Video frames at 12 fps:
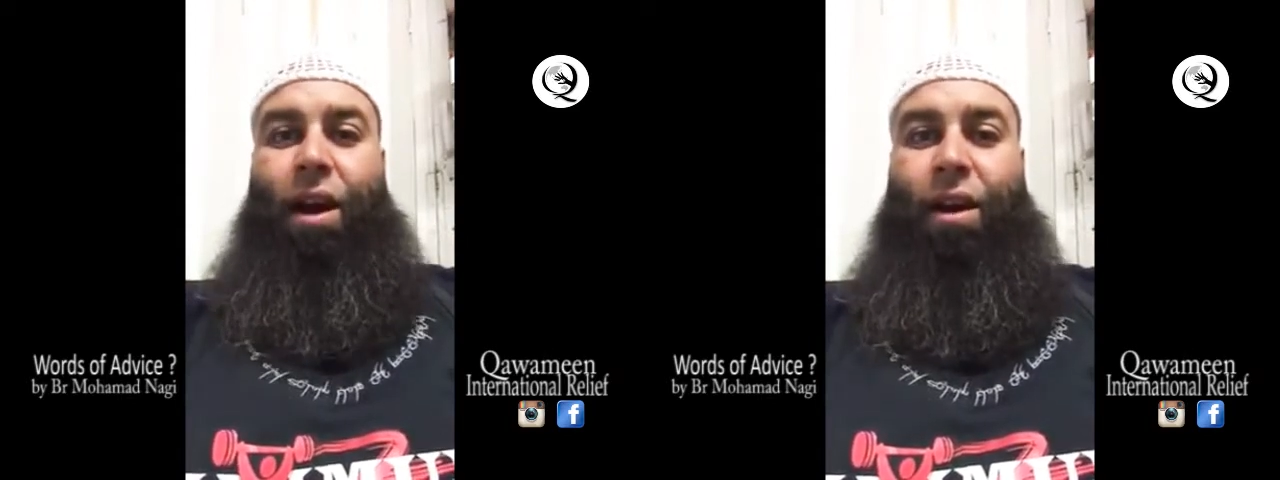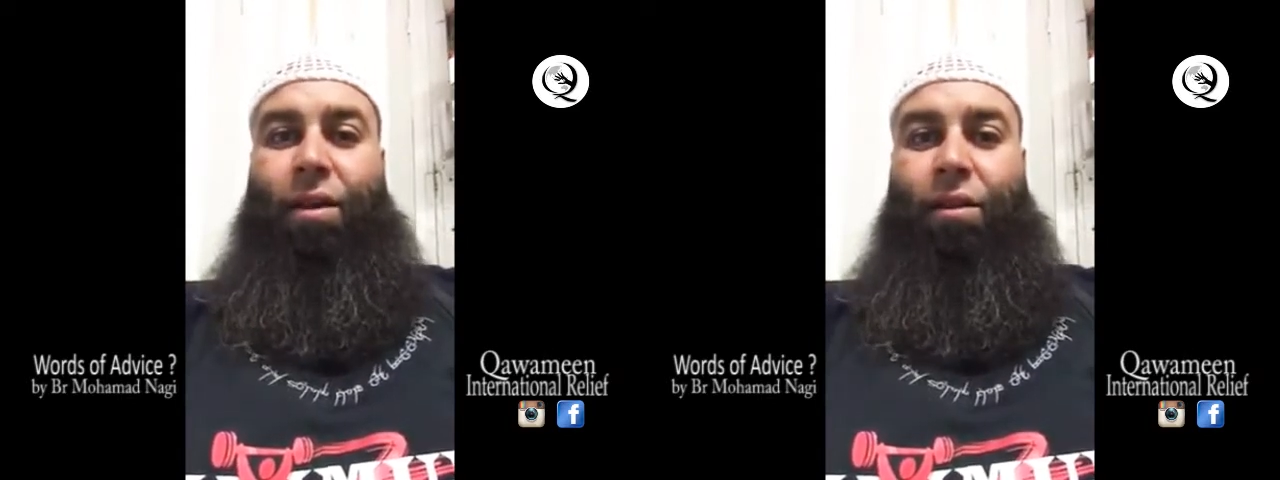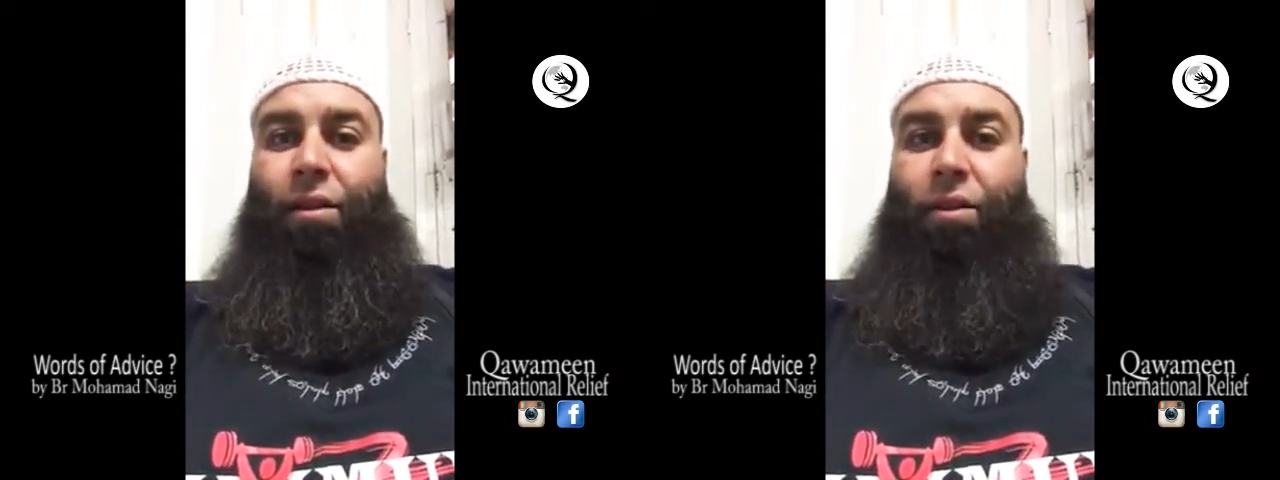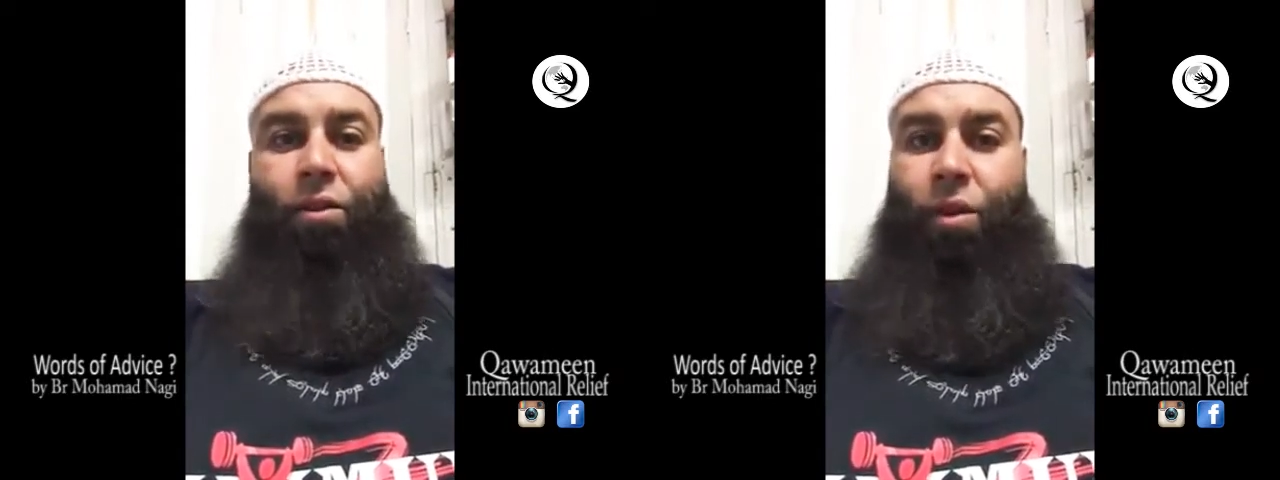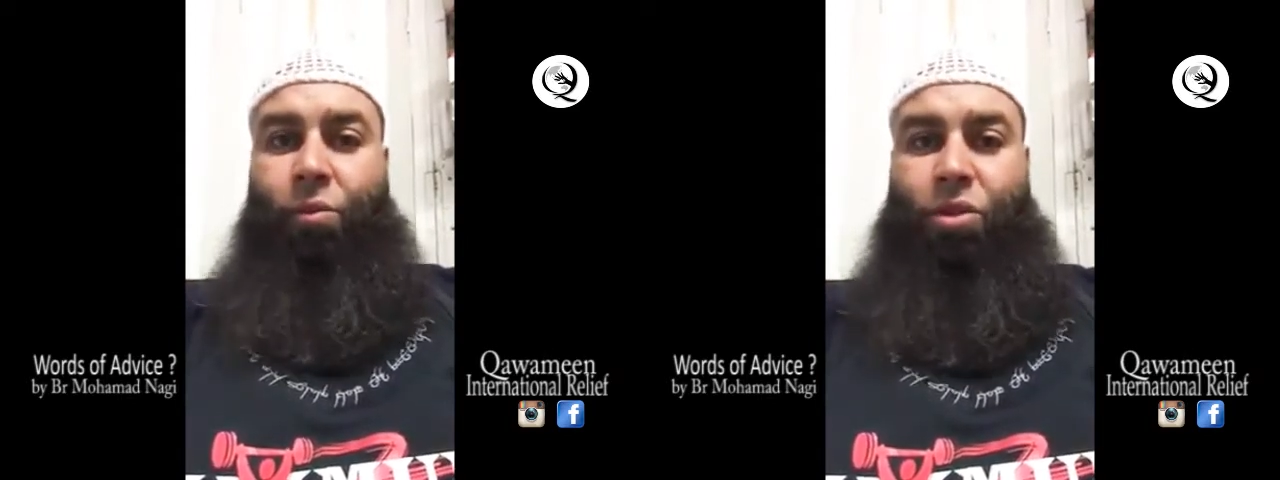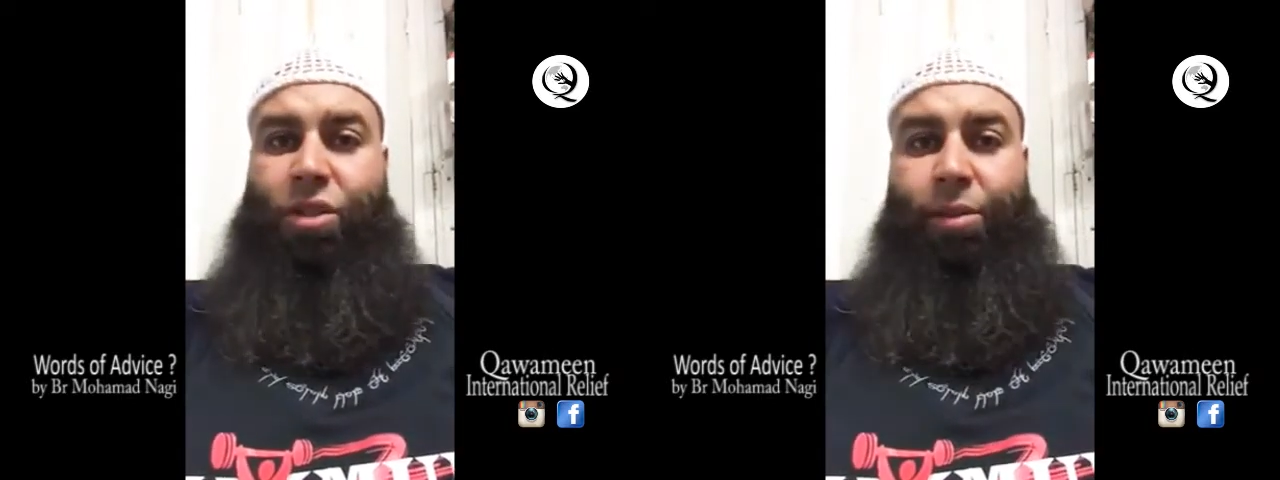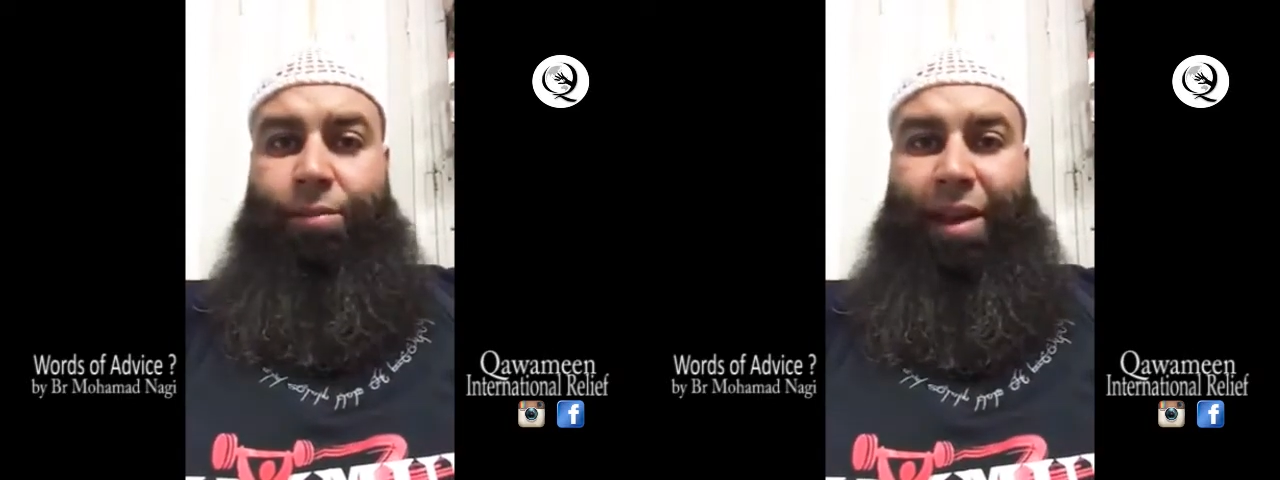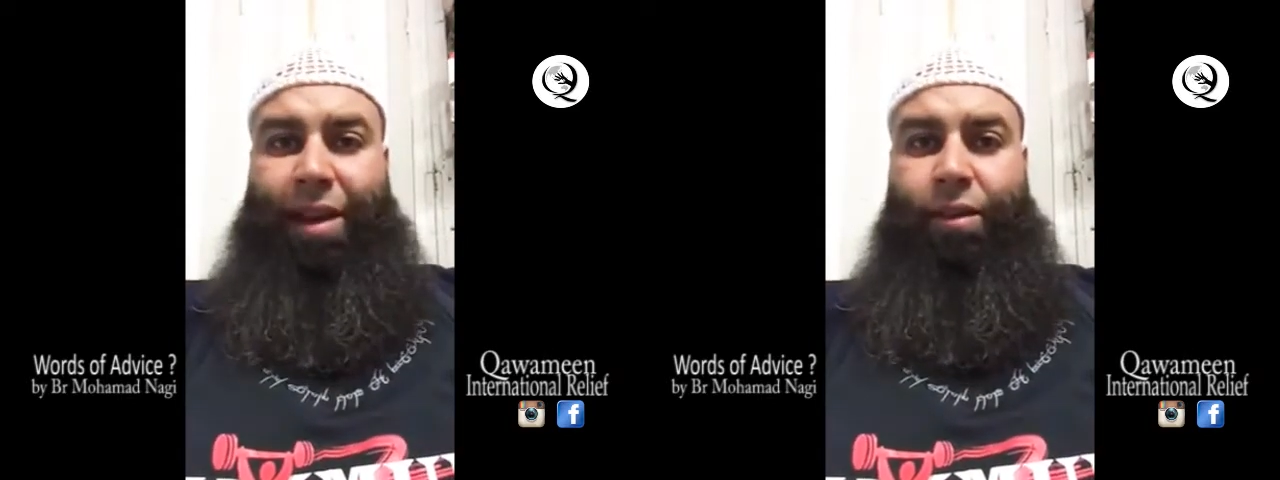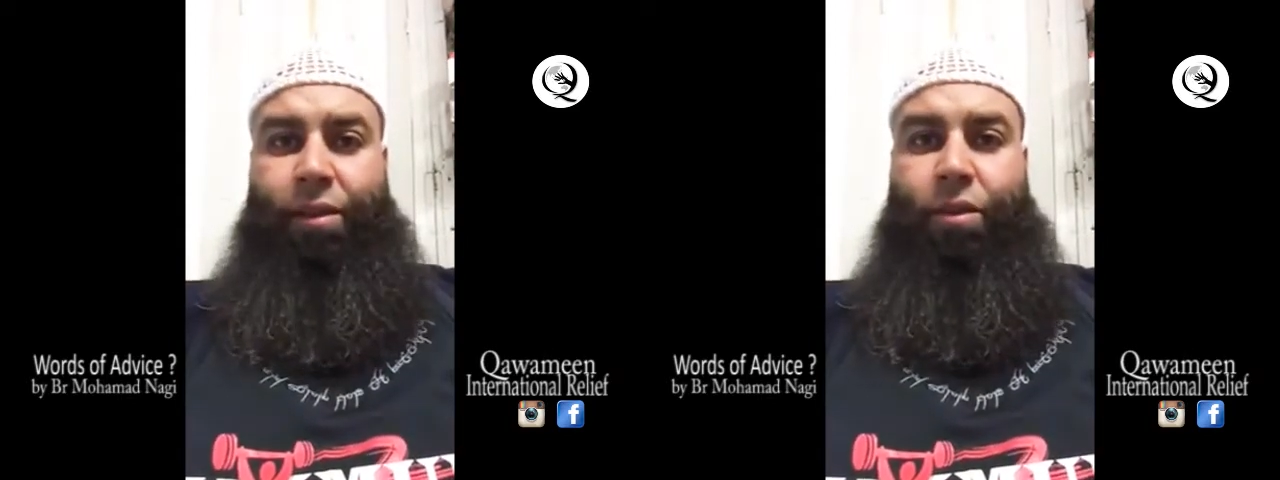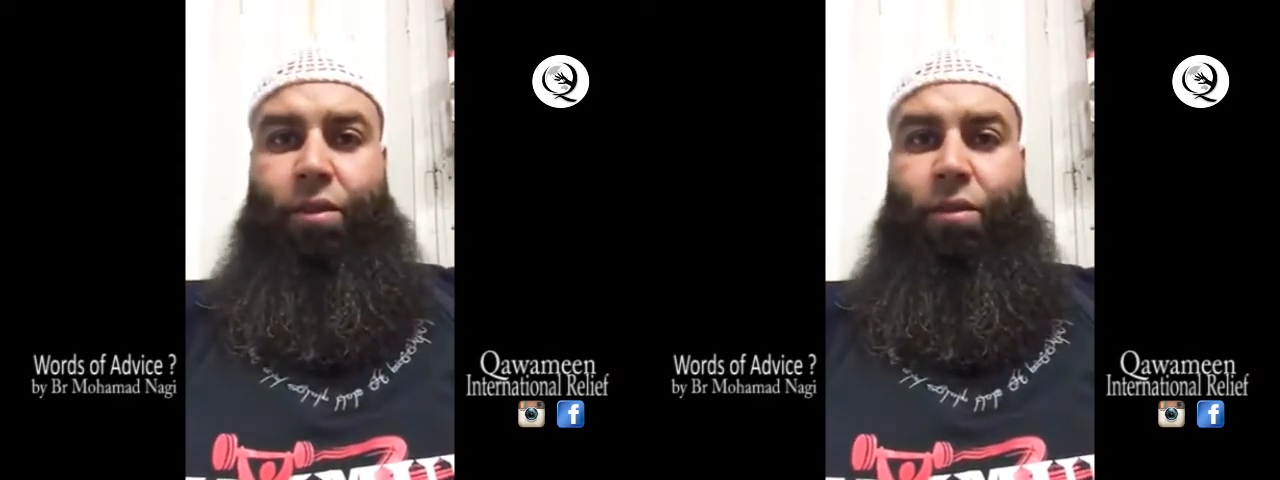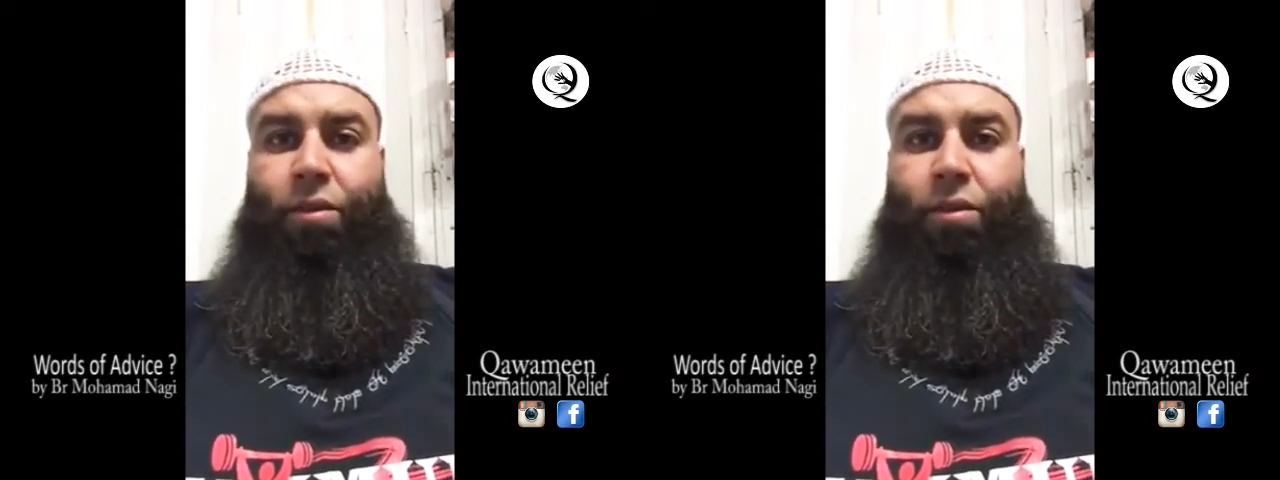non-Muslim men,